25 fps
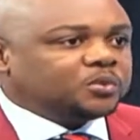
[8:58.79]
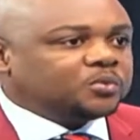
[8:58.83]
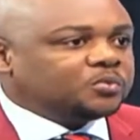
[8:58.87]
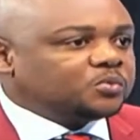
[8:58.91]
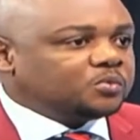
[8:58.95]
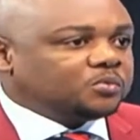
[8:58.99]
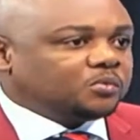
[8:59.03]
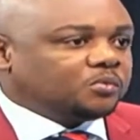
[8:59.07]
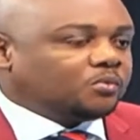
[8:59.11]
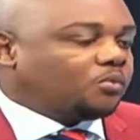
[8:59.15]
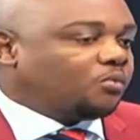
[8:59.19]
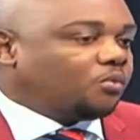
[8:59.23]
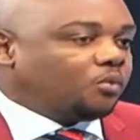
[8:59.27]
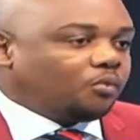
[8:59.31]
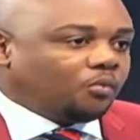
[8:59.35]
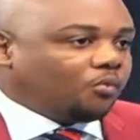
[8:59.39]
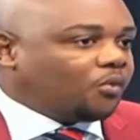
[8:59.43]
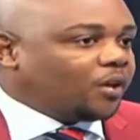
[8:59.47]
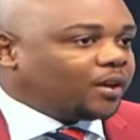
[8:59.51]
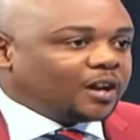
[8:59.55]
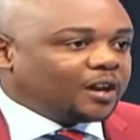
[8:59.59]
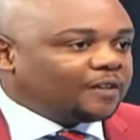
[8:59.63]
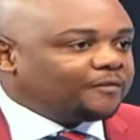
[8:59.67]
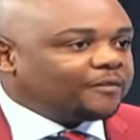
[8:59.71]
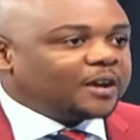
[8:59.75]
up to
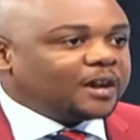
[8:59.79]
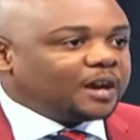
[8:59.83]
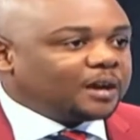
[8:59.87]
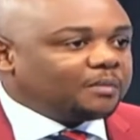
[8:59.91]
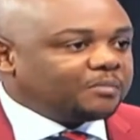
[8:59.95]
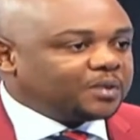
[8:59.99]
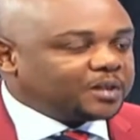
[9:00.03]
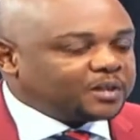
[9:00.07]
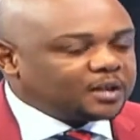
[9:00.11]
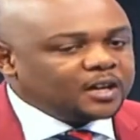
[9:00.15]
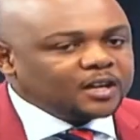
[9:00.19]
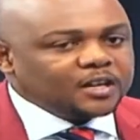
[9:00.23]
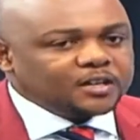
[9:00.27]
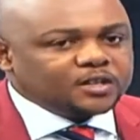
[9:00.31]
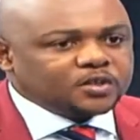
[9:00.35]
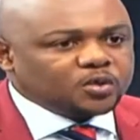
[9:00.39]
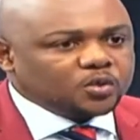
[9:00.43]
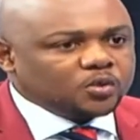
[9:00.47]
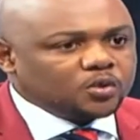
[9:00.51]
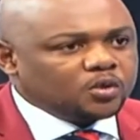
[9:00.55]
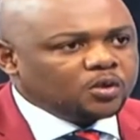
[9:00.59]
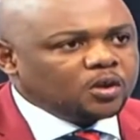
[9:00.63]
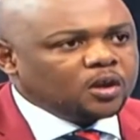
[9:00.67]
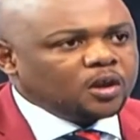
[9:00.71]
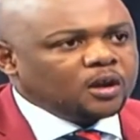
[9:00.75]
whatever number.
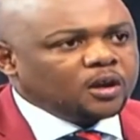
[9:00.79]
Mm-hmm.